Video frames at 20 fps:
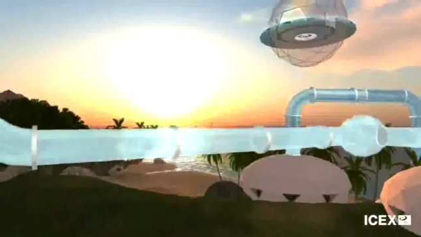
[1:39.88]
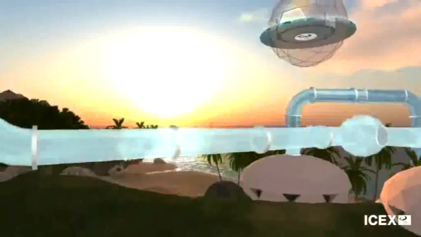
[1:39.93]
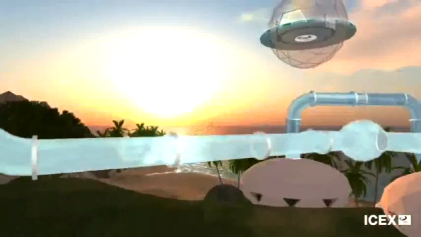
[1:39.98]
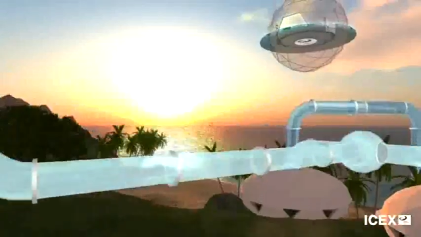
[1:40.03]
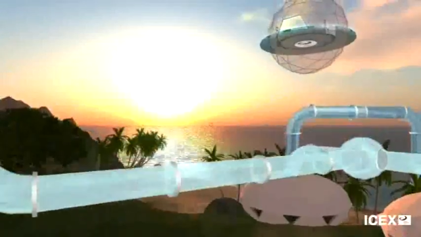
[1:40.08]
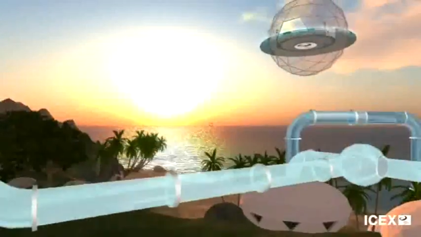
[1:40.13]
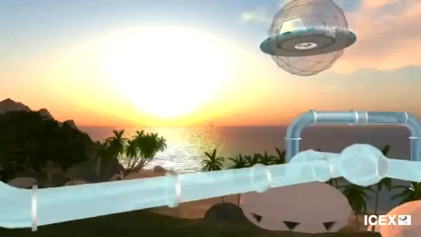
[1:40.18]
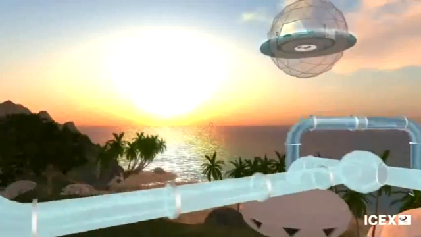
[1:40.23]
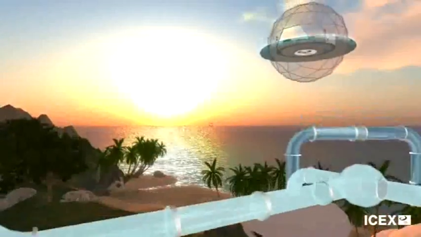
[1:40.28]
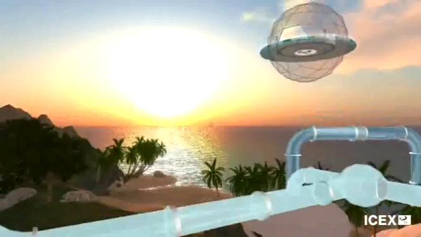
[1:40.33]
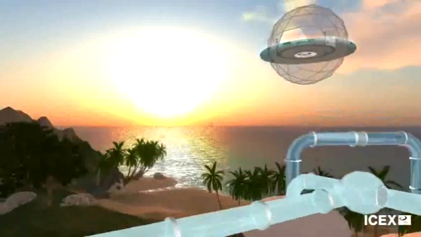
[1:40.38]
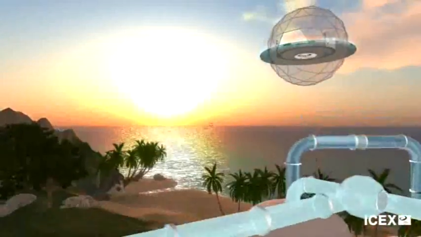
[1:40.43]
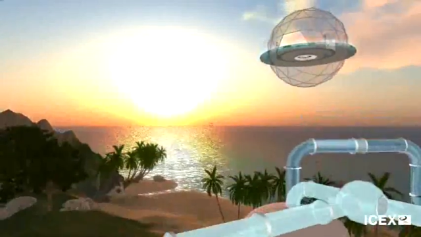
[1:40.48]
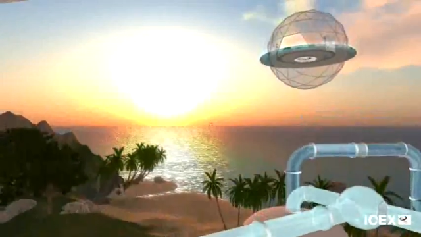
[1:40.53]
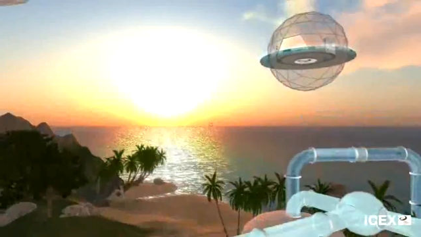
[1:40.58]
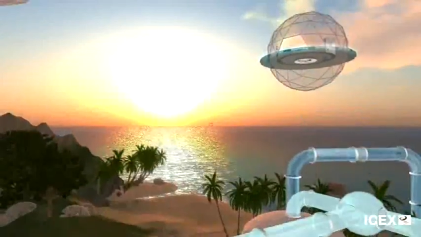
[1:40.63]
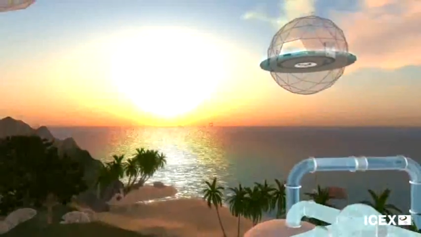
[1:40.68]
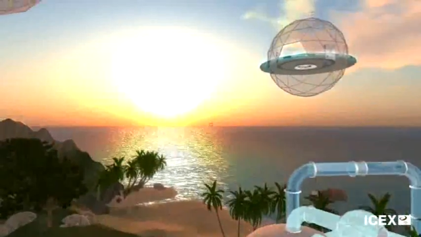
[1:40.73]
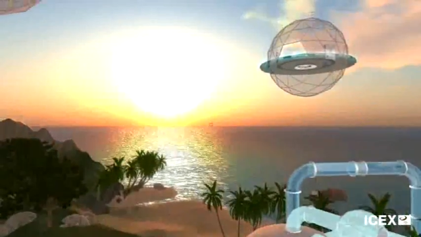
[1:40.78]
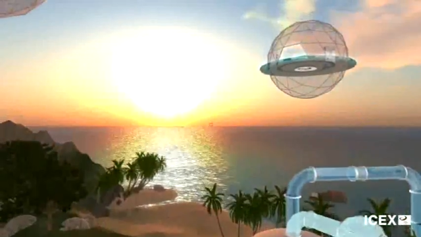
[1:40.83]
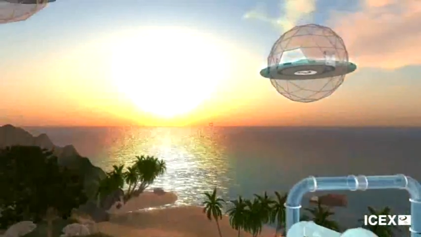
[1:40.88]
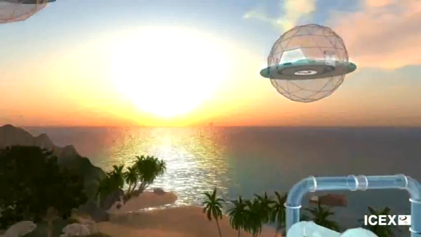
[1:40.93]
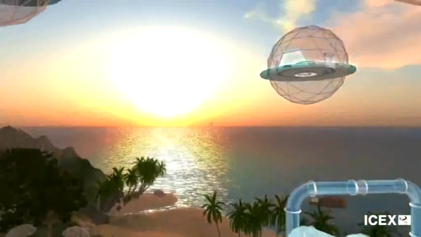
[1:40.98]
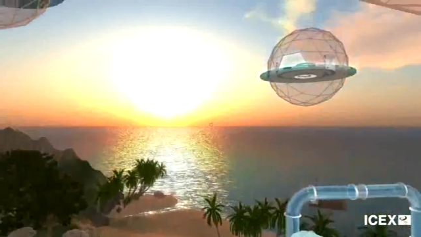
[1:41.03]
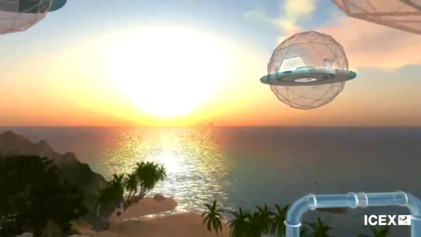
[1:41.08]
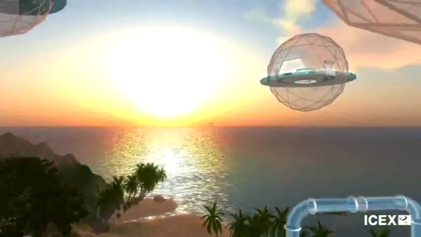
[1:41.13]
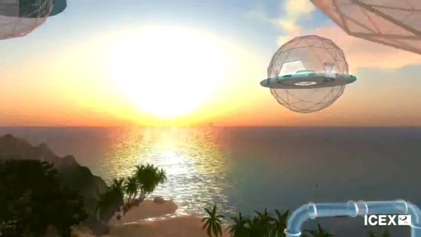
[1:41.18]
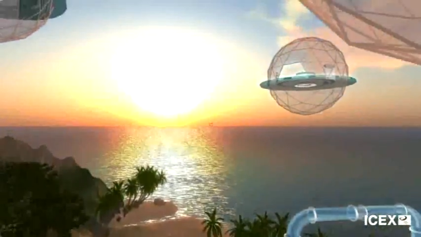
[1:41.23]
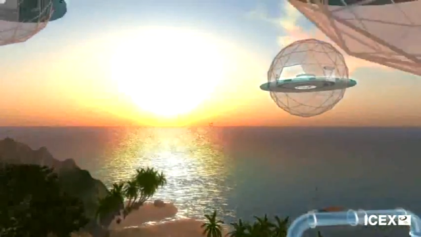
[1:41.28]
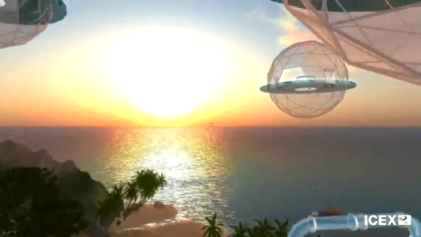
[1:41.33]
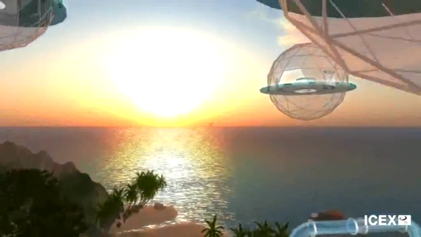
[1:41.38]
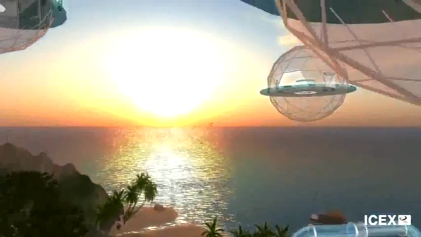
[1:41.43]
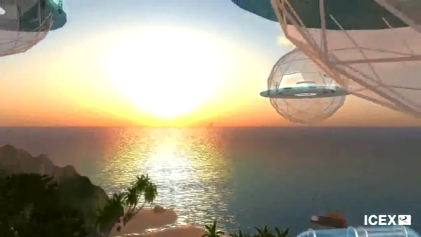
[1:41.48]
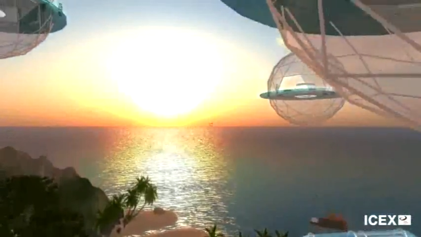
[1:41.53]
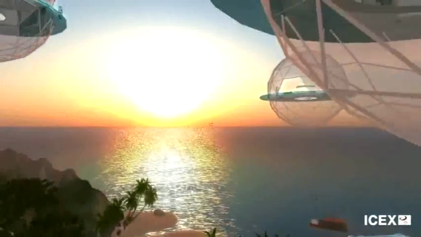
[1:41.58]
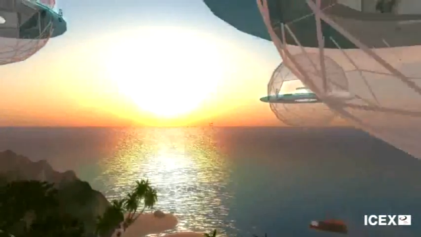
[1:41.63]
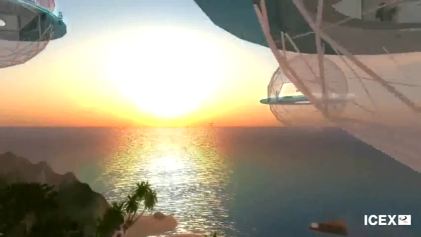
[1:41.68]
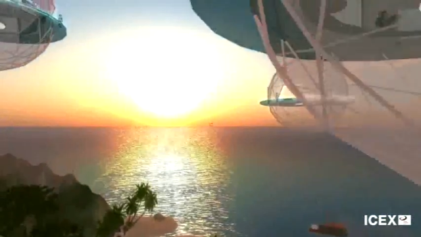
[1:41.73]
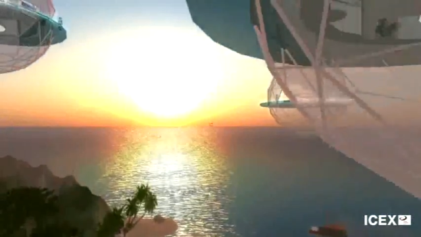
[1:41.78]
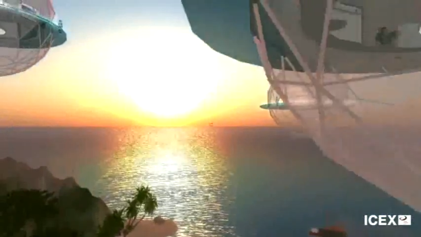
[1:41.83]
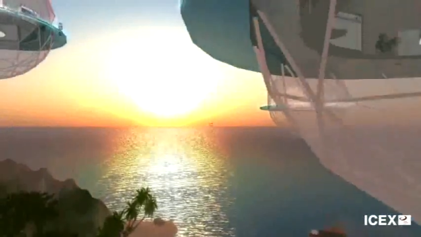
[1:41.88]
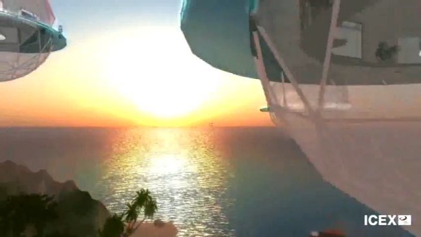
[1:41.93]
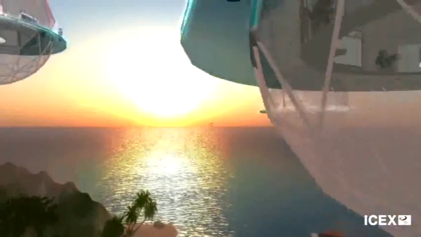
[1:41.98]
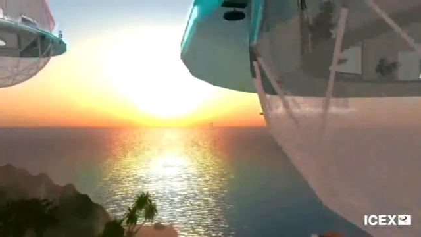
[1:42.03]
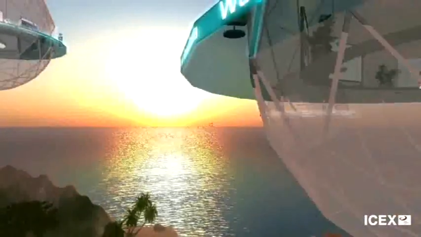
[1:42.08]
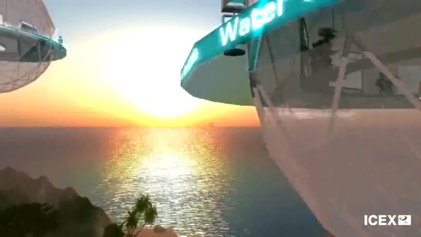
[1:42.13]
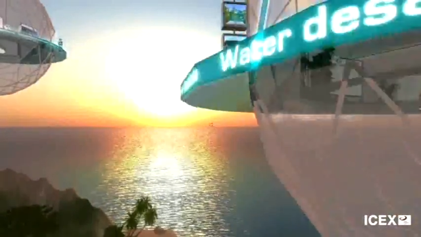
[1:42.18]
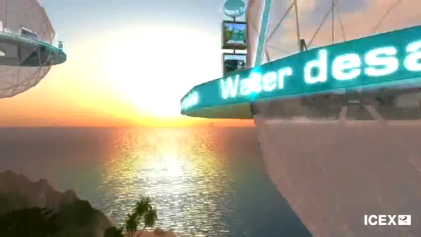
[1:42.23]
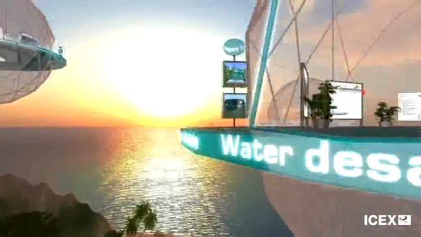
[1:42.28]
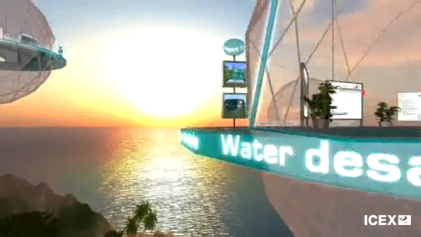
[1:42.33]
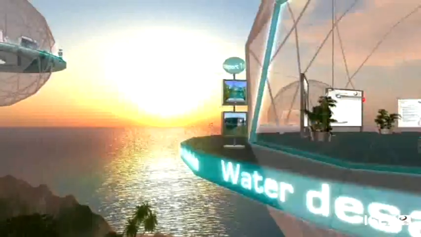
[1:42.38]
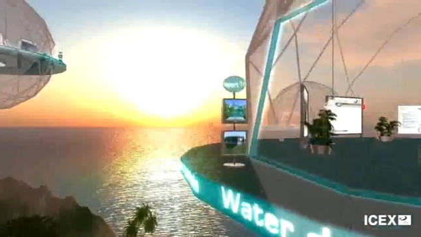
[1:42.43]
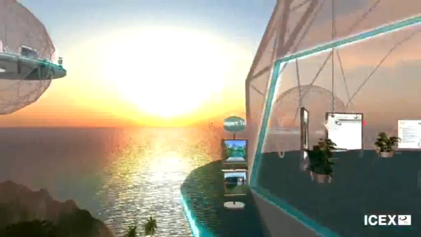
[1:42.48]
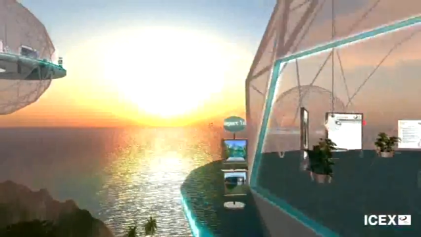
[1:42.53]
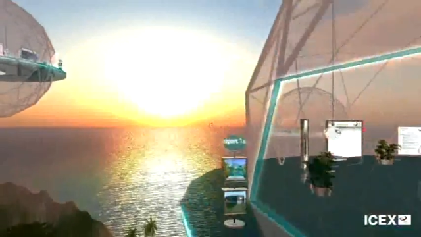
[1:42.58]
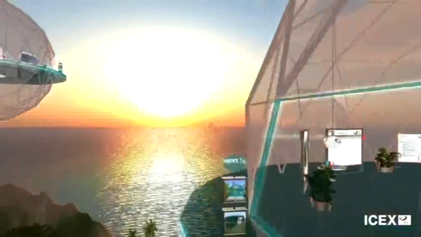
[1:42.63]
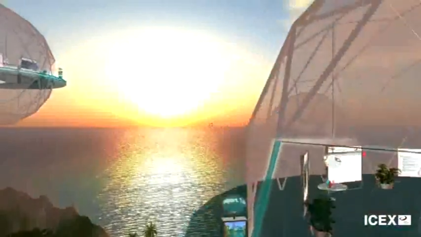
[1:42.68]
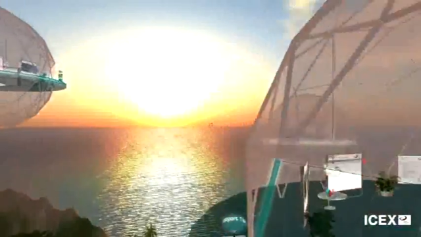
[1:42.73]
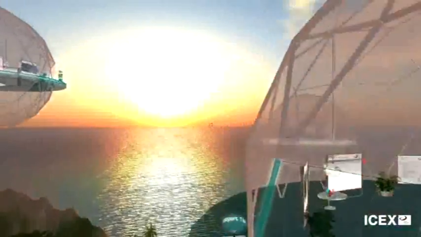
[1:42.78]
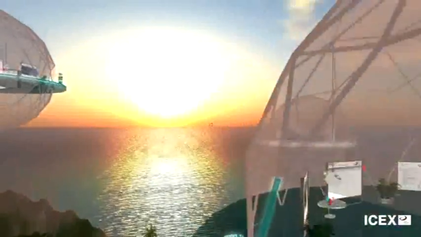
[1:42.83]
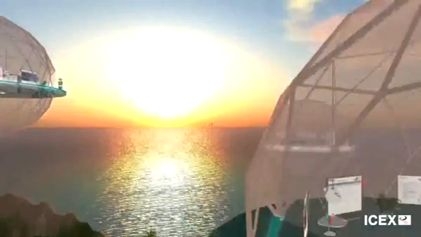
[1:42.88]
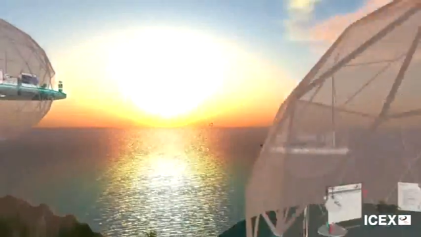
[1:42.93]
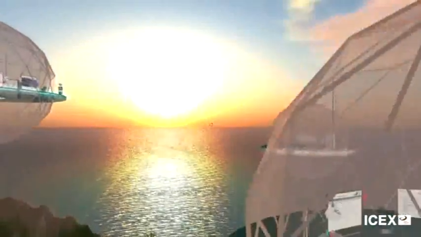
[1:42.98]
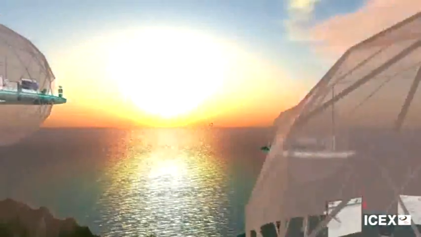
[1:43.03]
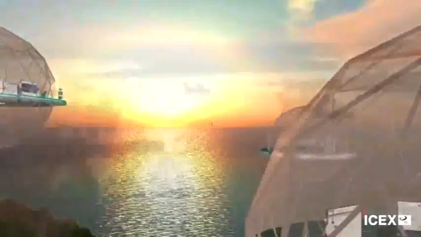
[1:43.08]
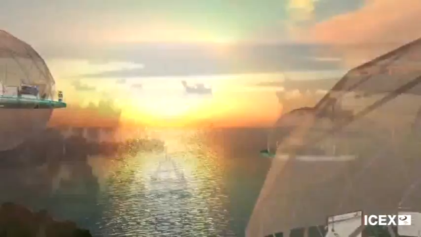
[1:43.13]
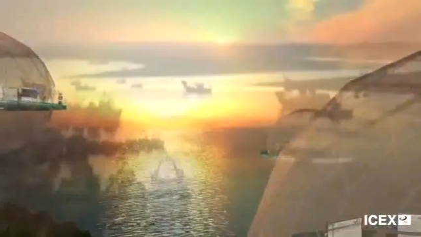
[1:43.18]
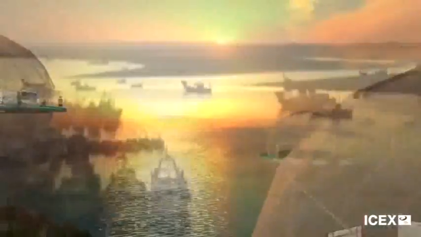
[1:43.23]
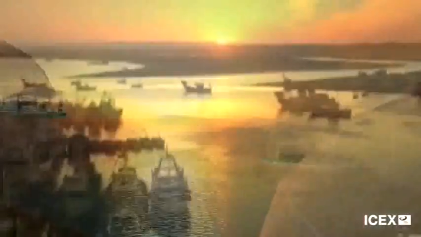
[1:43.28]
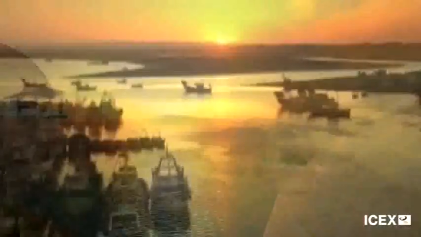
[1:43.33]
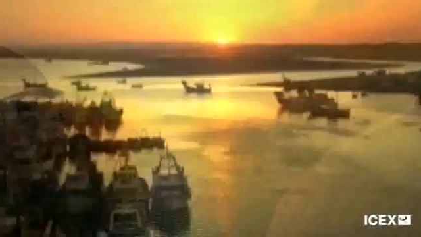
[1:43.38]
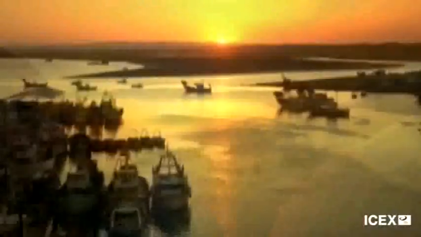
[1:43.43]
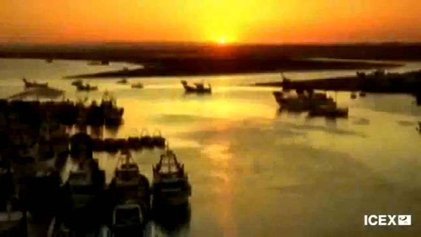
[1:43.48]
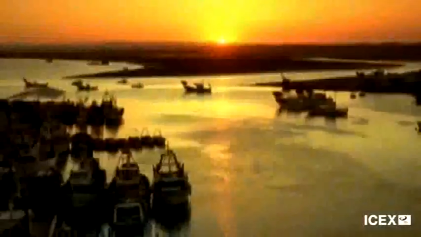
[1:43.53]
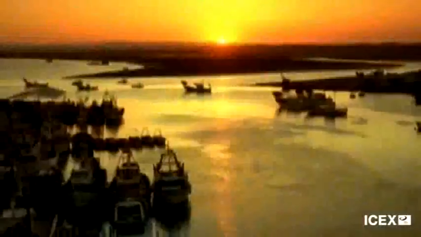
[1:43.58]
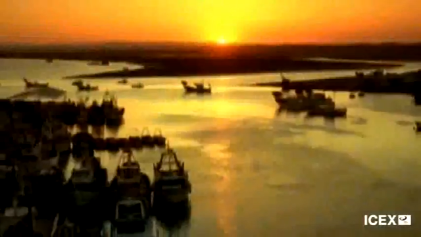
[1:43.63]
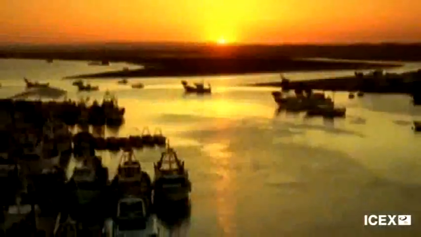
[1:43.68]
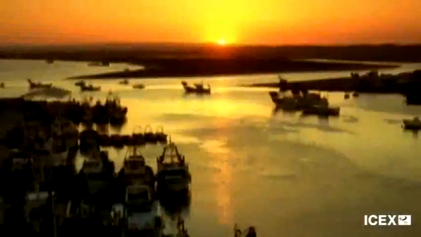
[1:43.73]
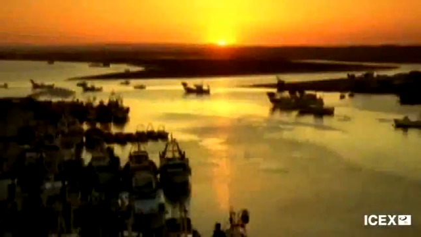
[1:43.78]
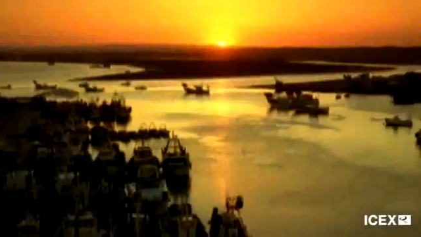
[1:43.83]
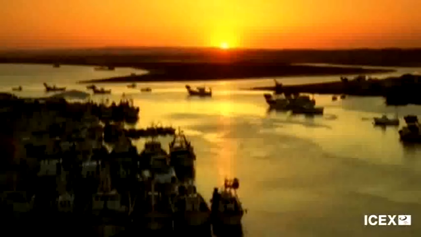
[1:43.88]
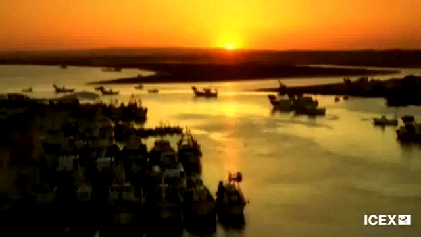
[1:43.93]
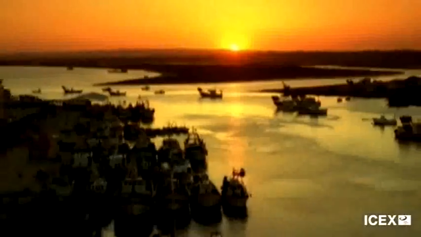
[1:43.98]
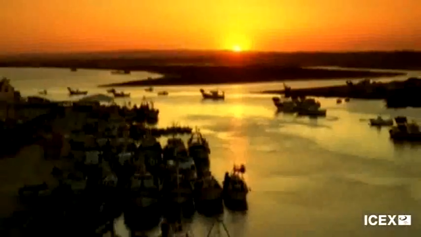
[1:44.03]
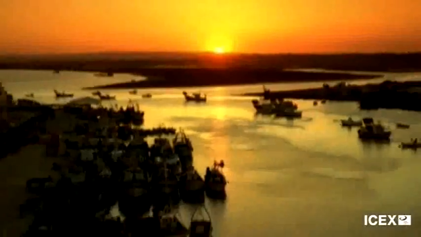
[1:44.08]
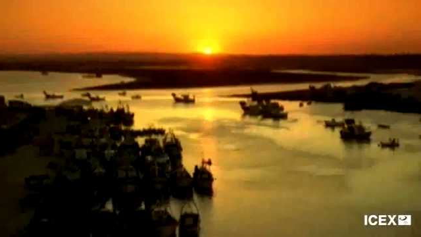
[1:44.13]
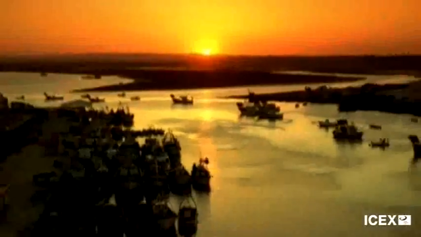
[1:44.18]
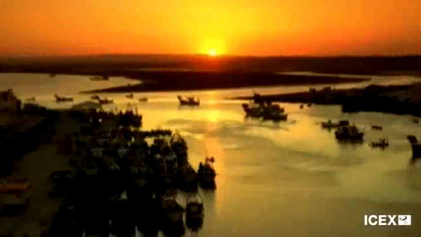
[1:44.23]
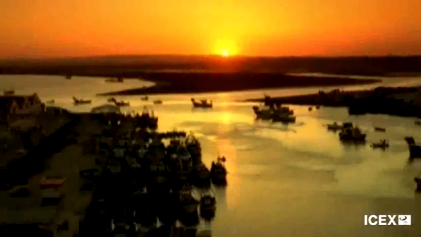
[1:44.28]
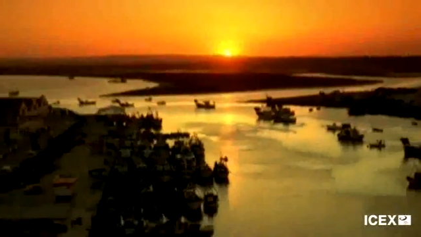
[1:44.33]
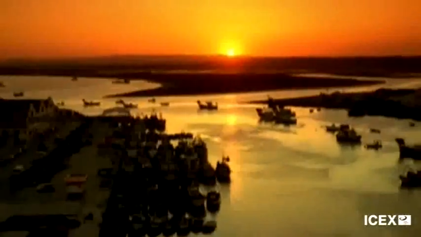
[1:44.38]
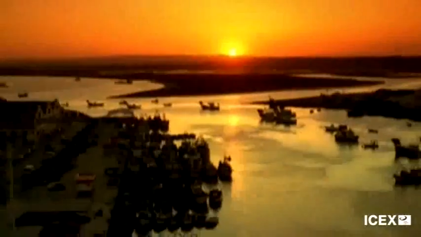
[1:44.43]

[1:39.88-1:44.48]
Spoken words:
Nobody's mouth can be seen.